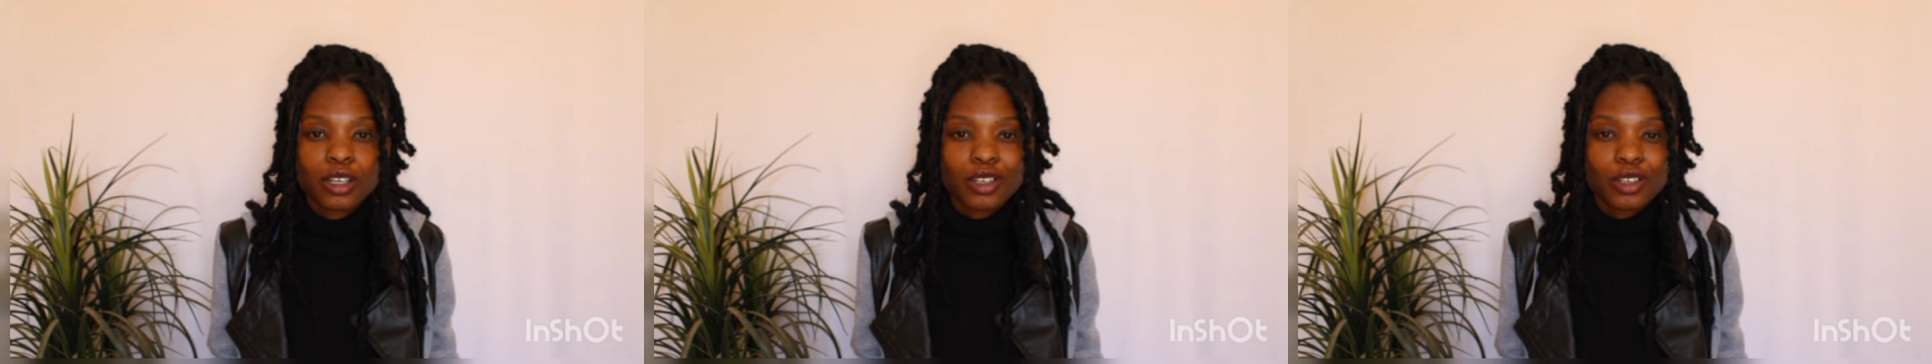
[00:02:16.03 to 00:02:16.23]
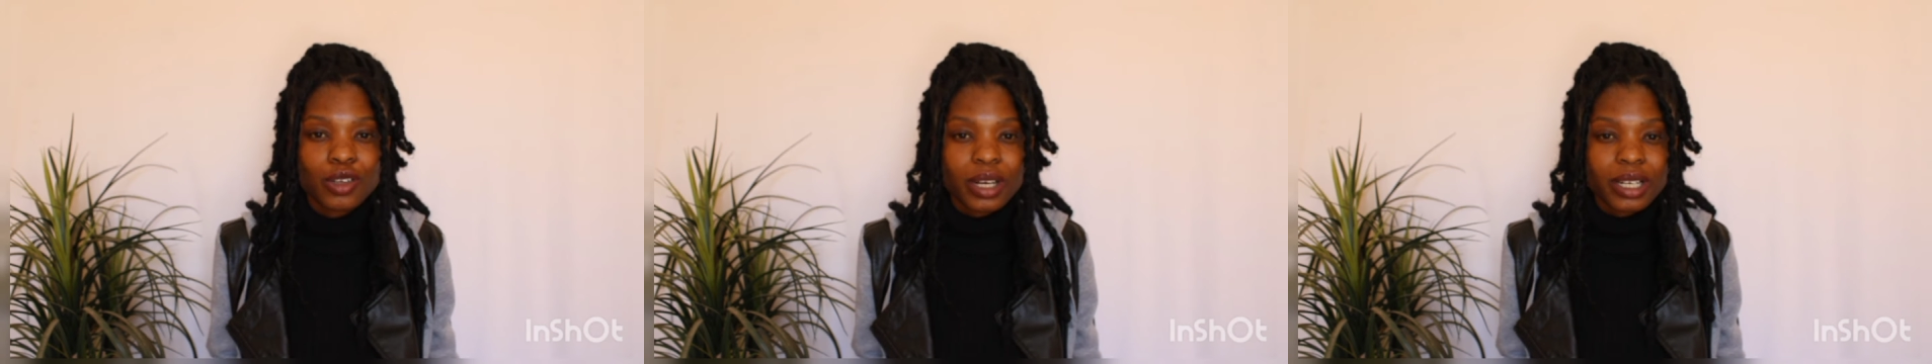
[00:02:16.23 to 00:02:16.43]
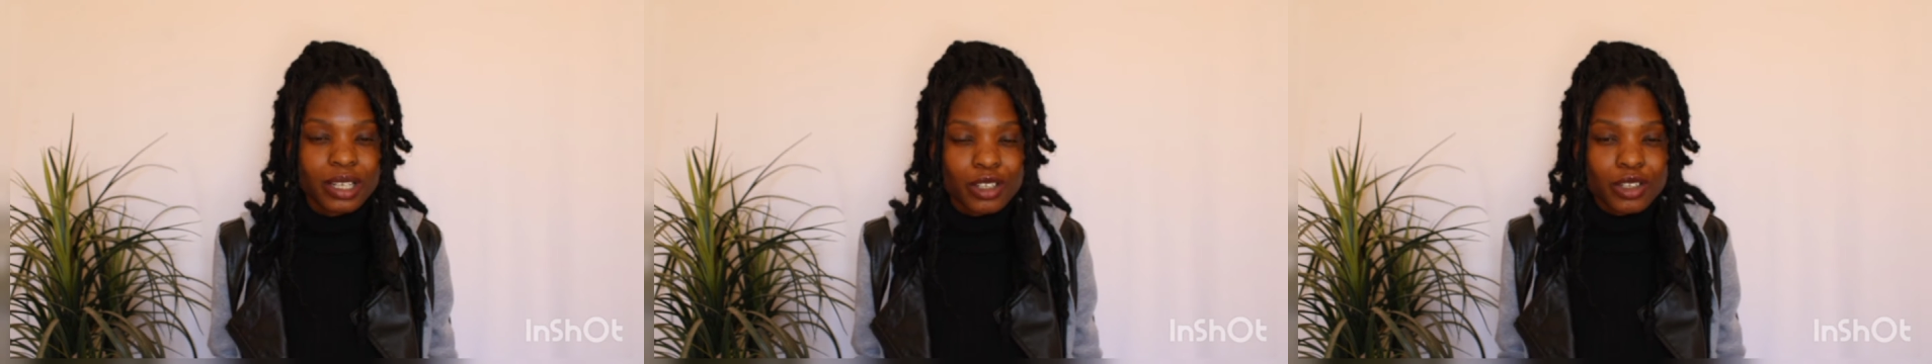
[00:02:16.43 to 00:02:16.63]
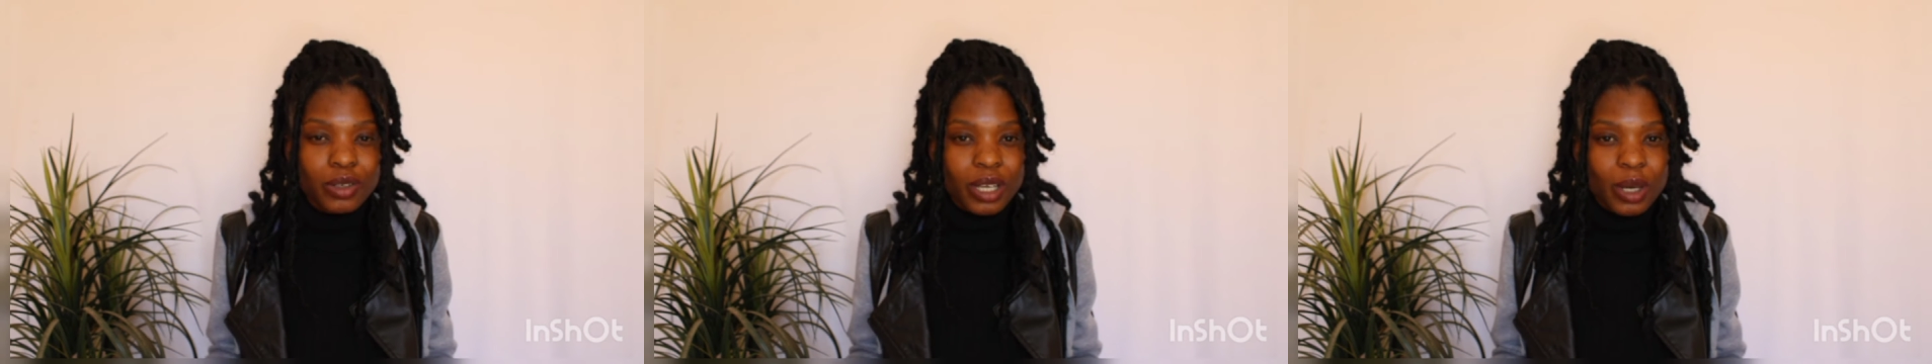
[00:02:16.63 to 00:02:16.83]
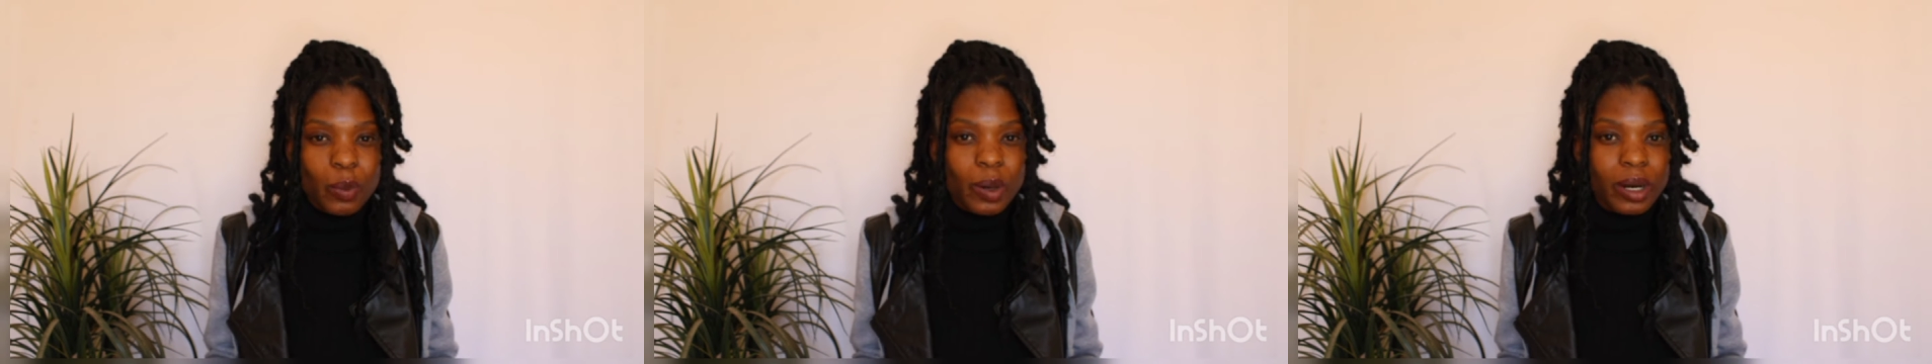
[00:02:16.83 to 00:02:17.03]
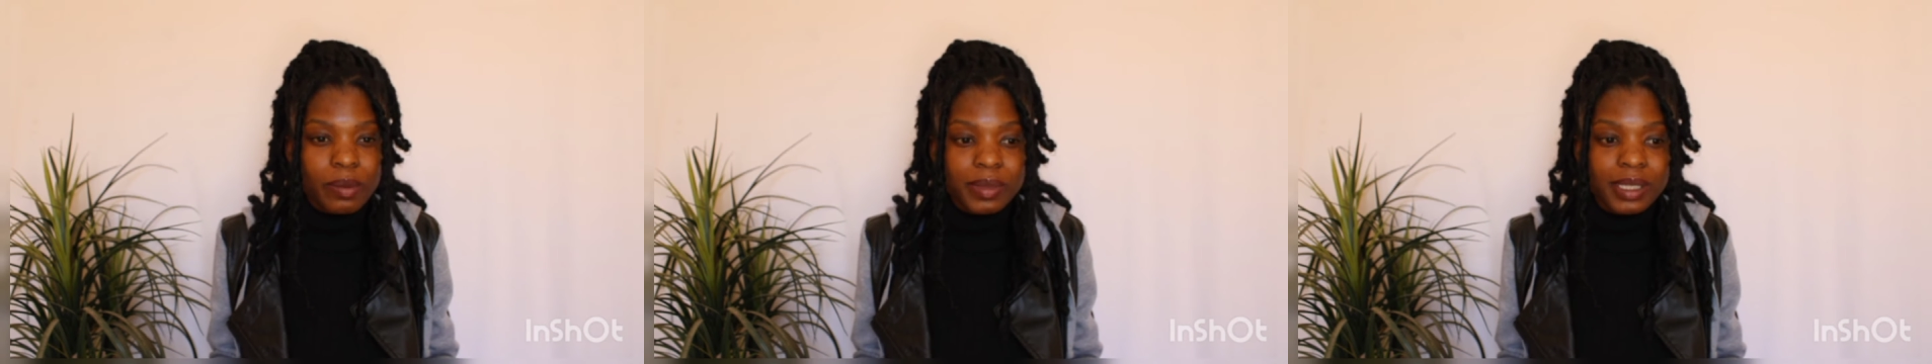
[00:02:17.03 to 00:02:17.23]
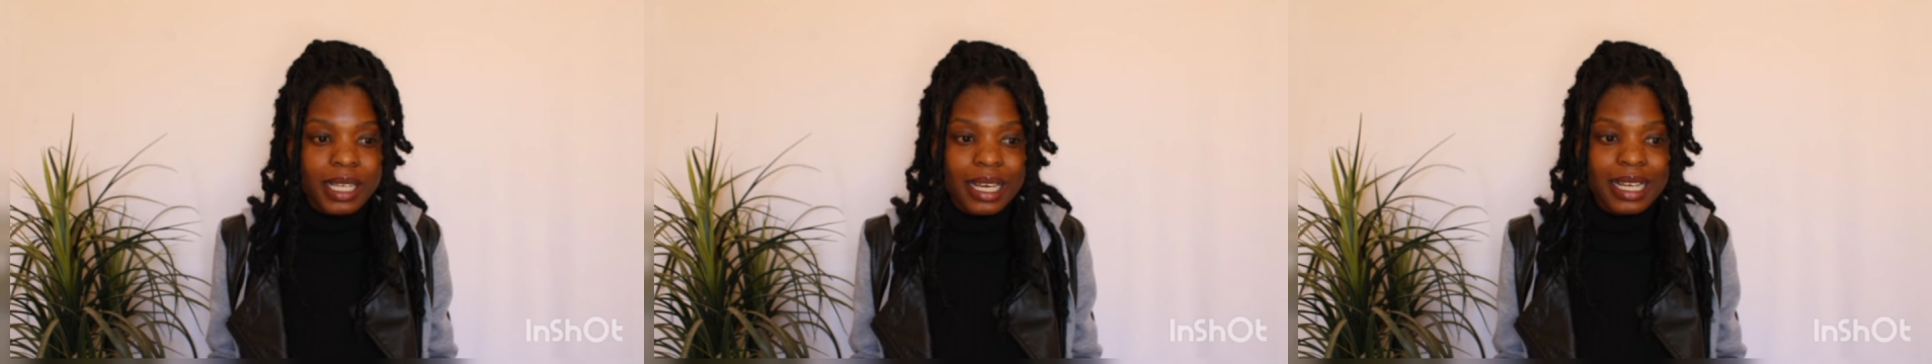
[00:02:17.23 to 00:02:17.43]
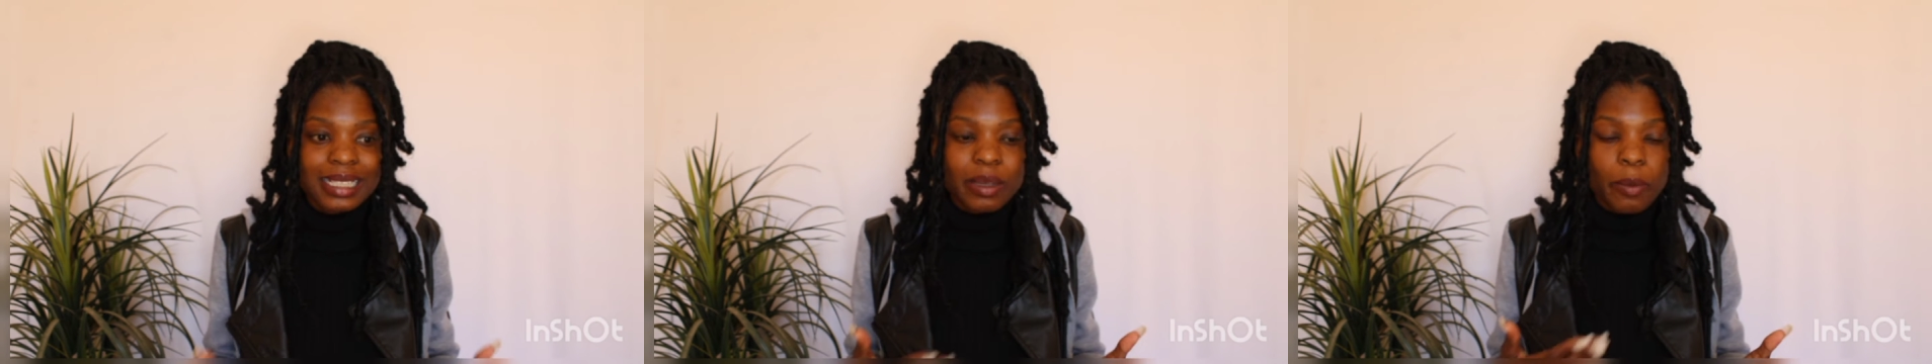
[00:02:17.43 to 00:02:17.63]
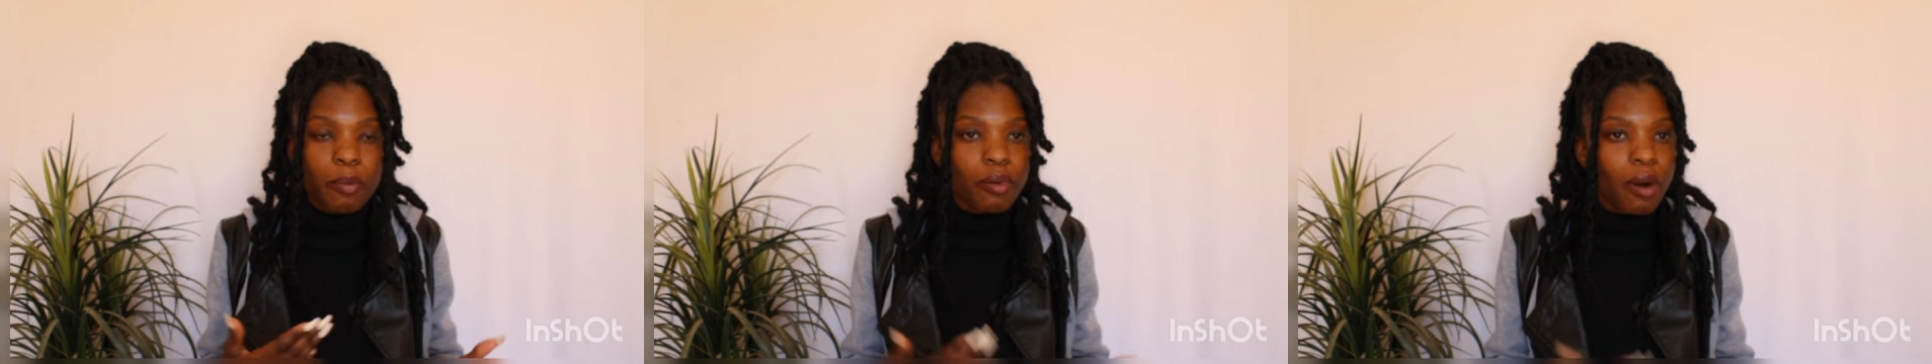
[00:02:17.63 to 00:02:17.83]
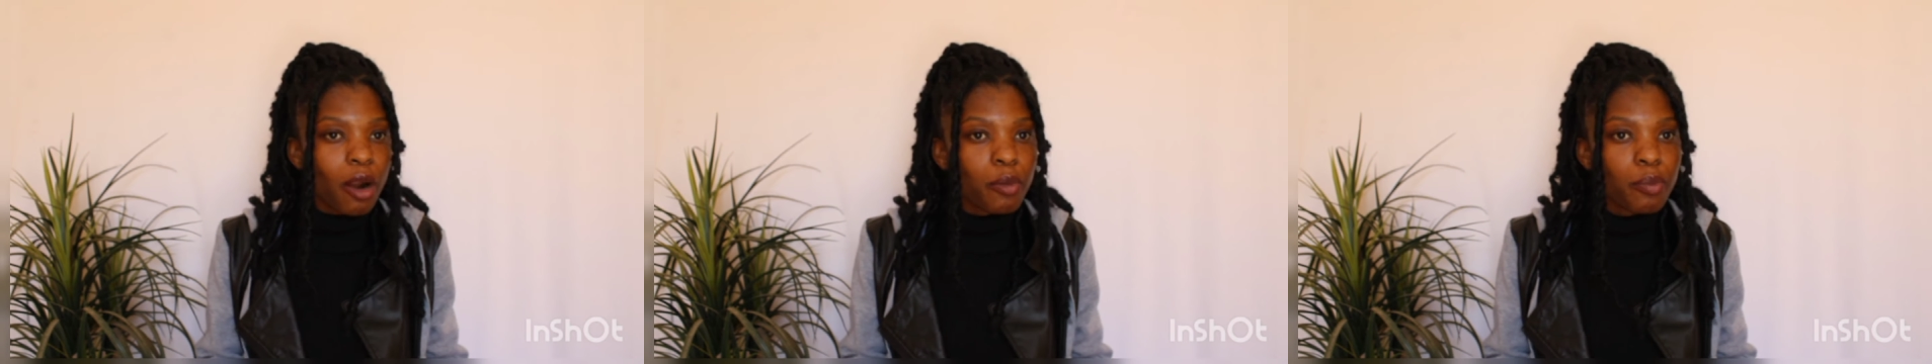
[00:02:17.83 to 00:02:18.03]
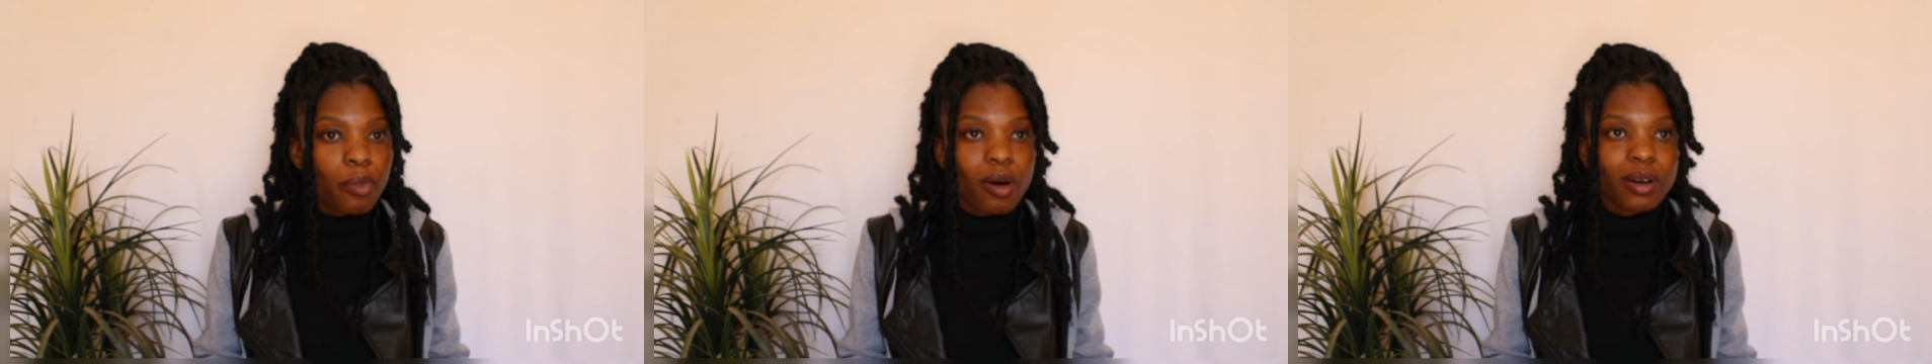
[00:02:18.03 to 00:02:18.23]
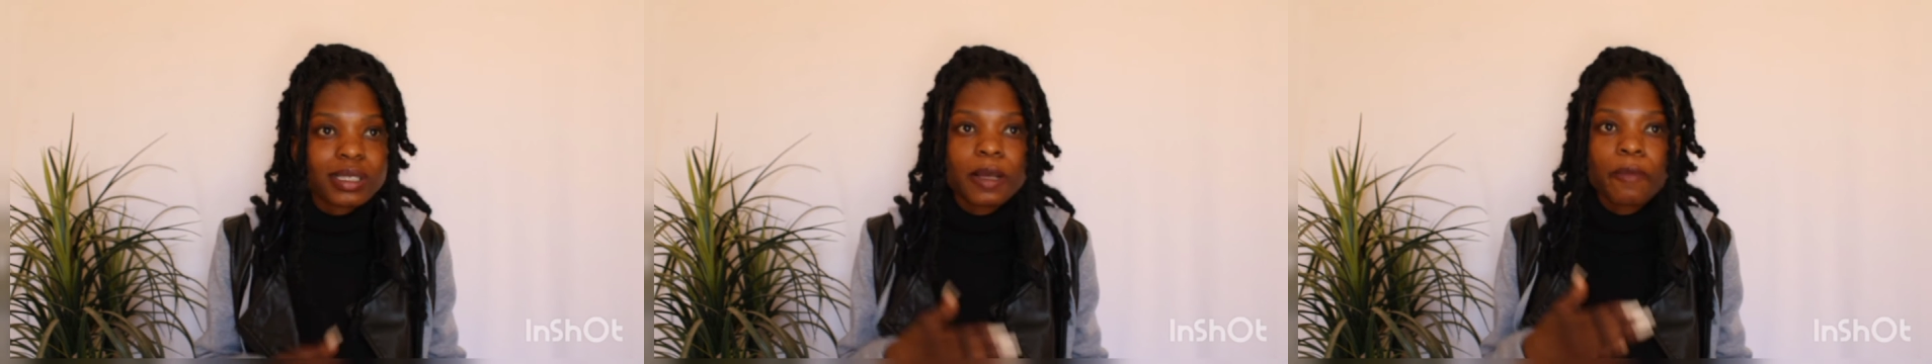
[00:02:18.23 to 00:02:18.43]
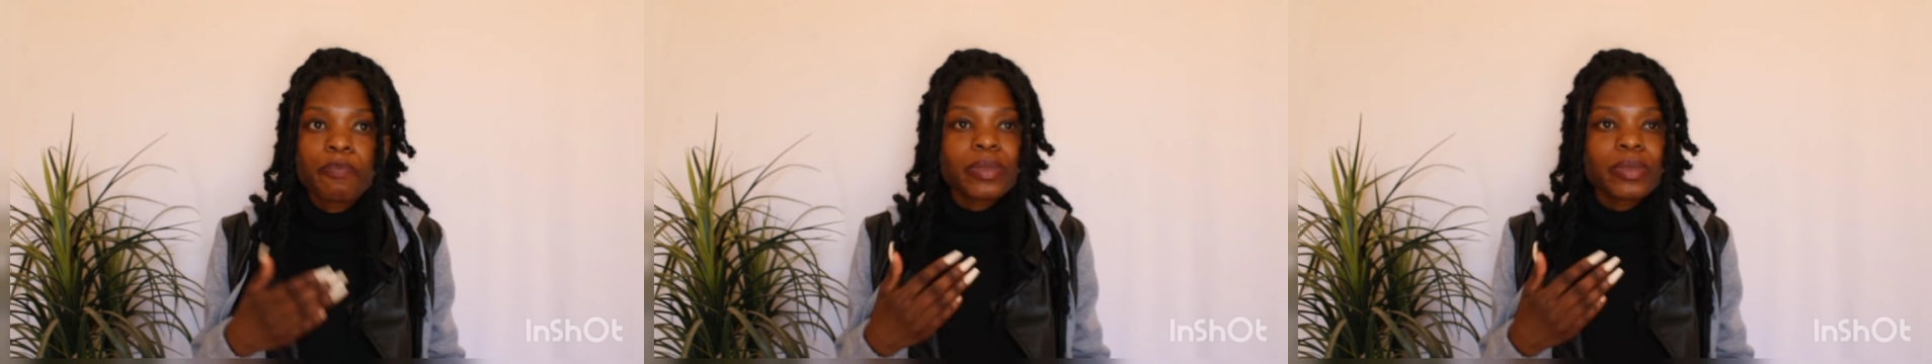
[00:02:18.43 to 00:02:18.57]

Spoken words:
You get what I'm saying? It's a brown box.